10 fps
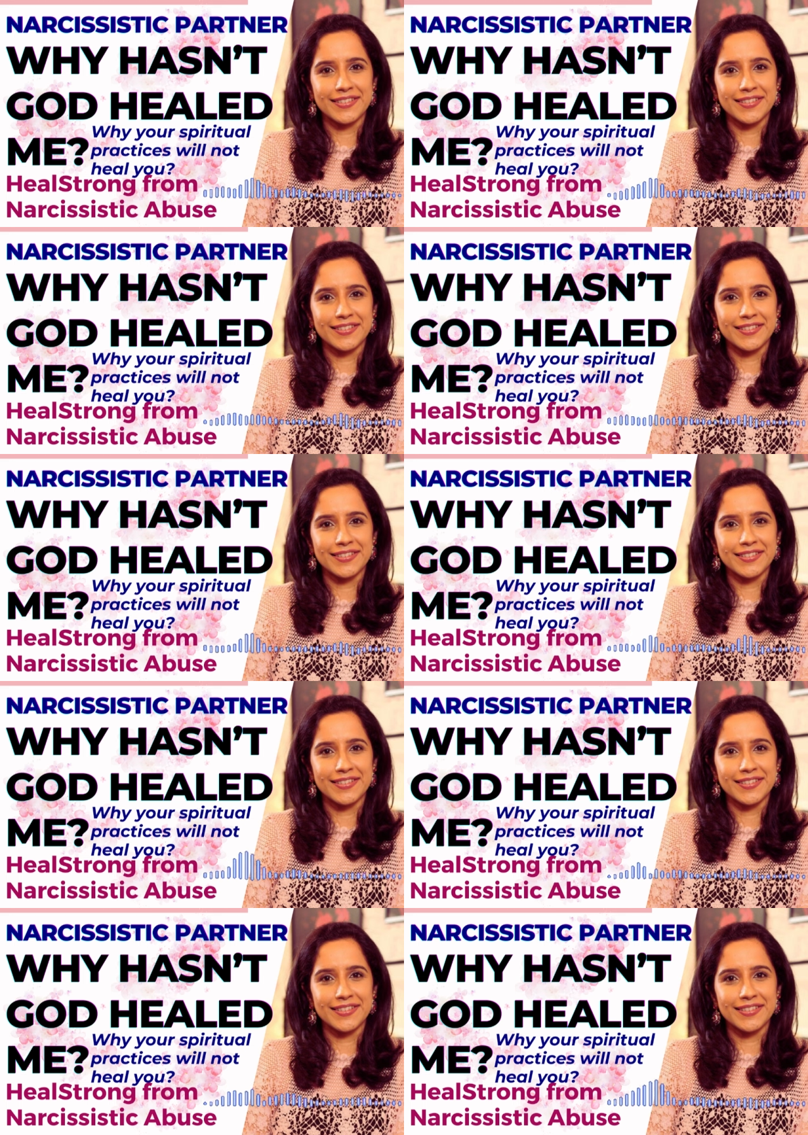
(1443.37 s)

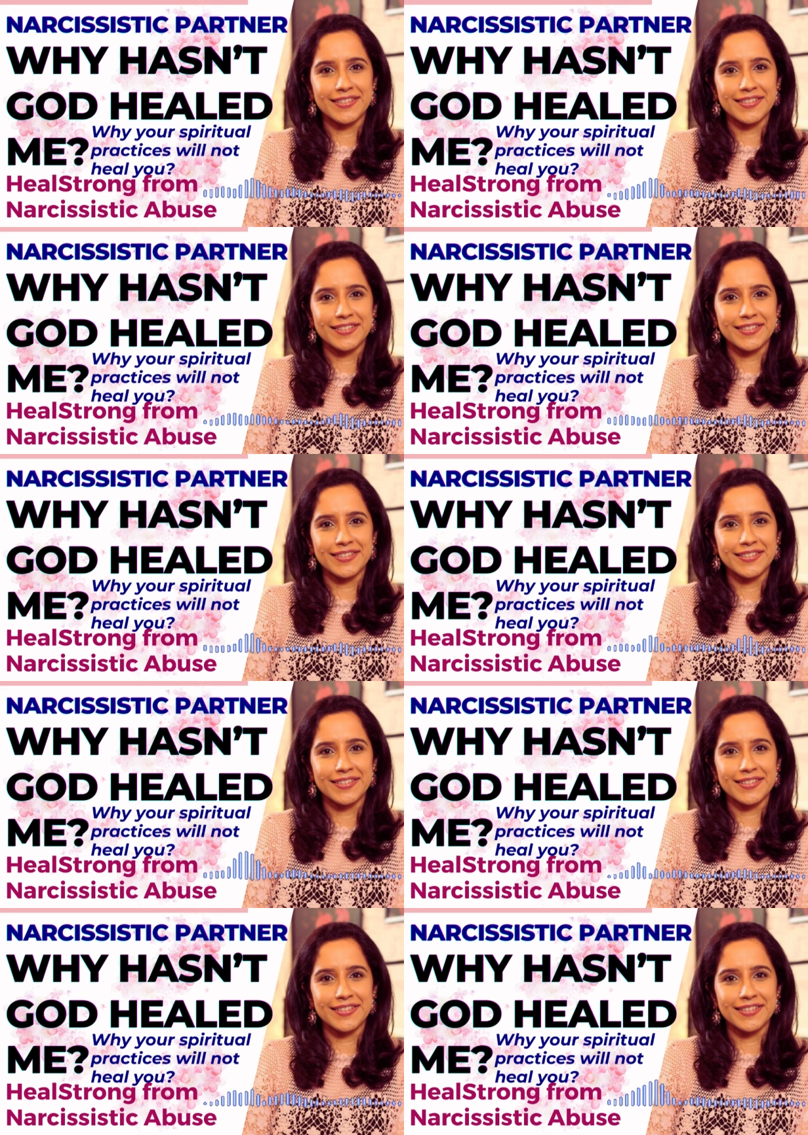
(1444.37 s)

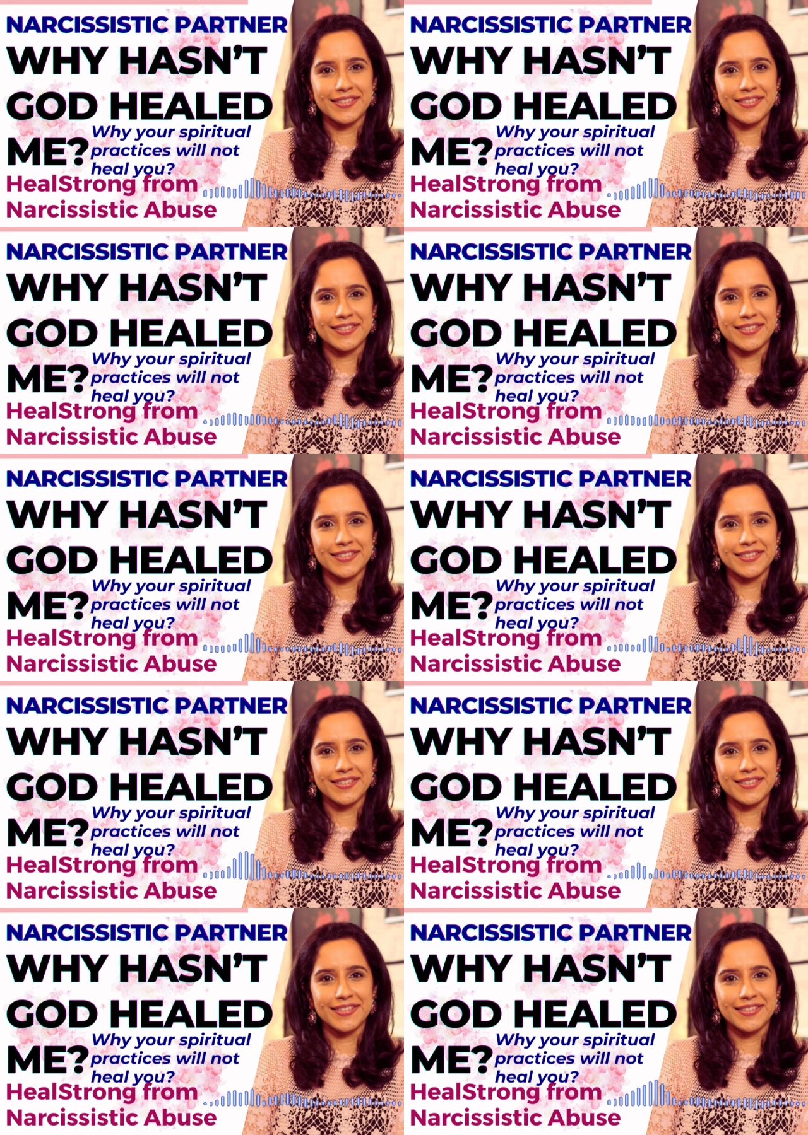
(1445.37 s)

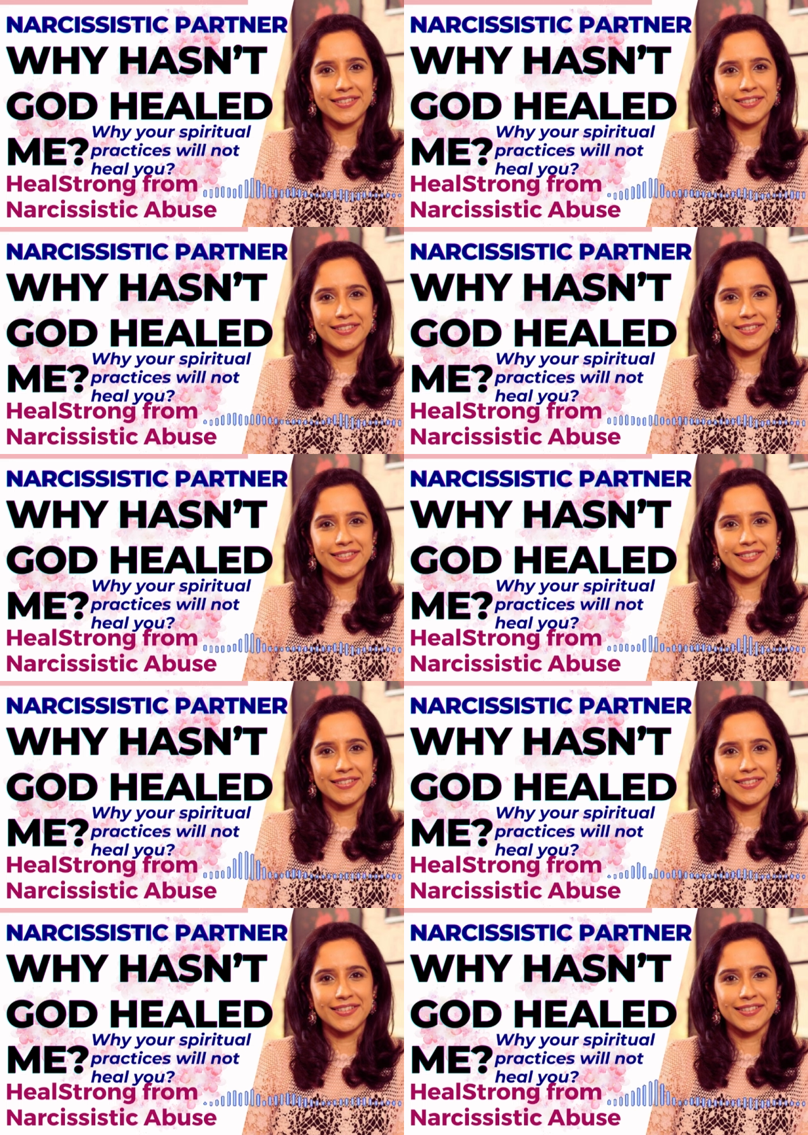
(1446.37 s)

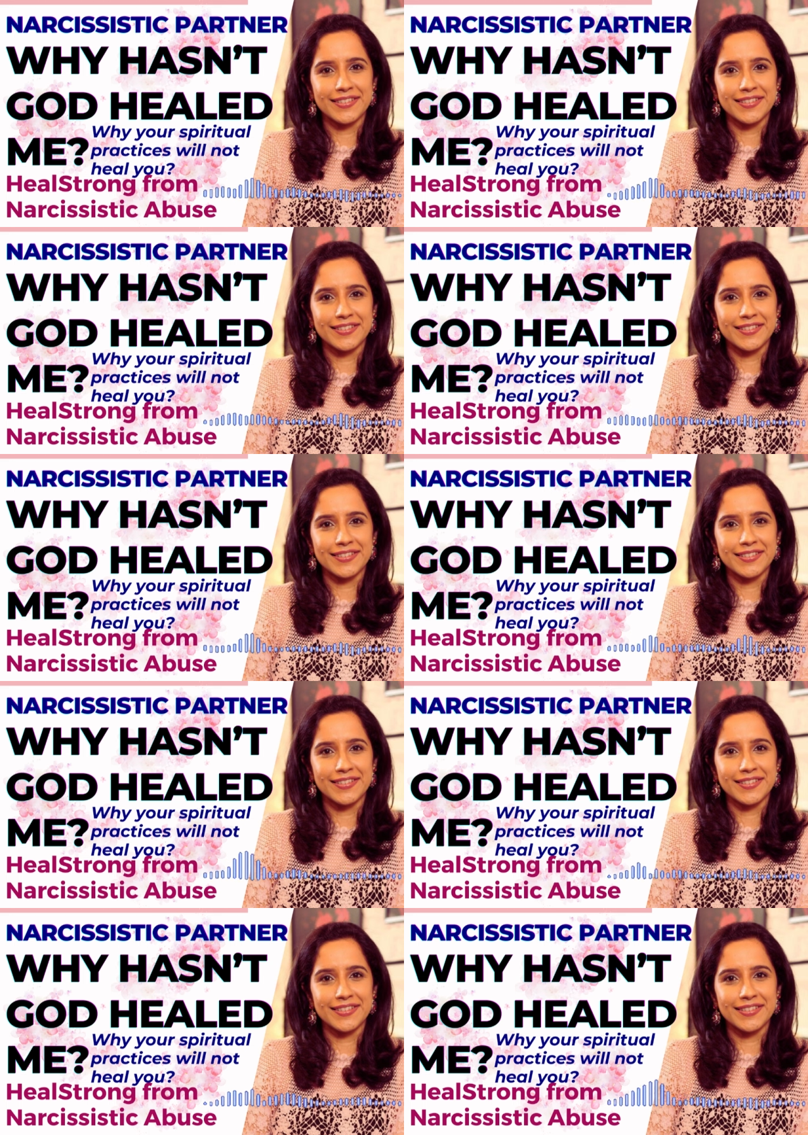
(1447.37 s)

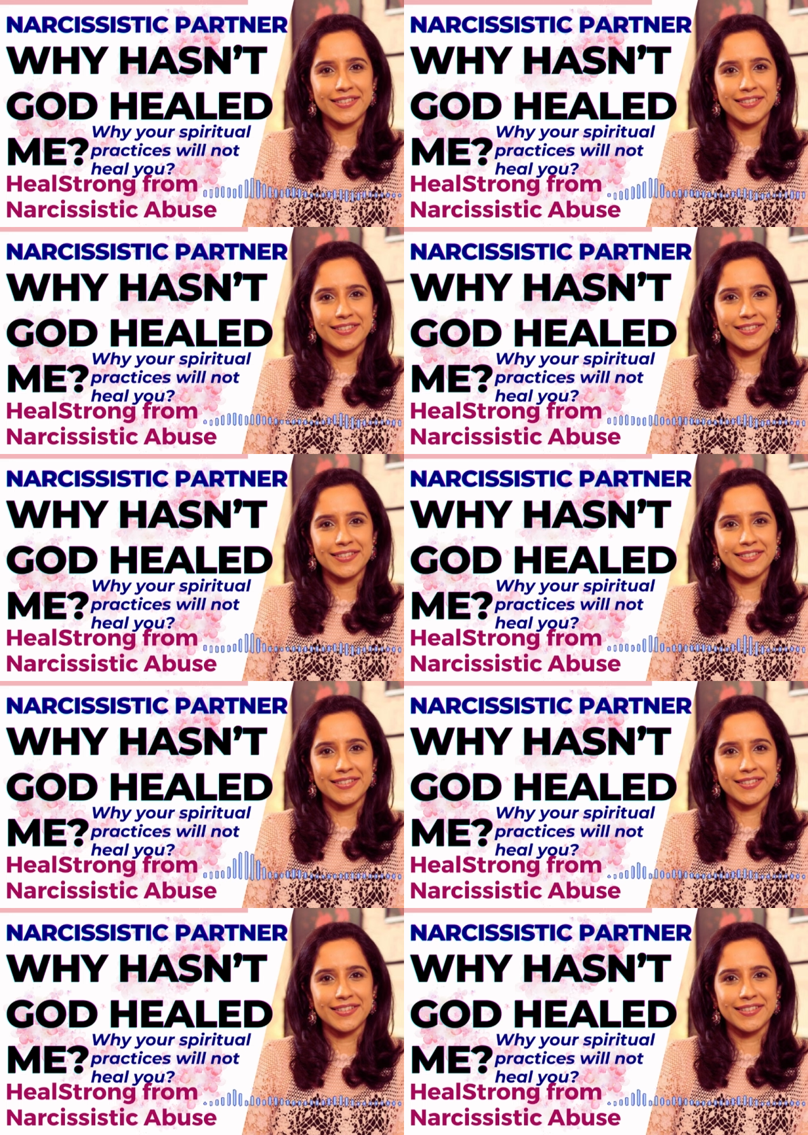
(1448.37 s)
This is a still picture; no speech is visible.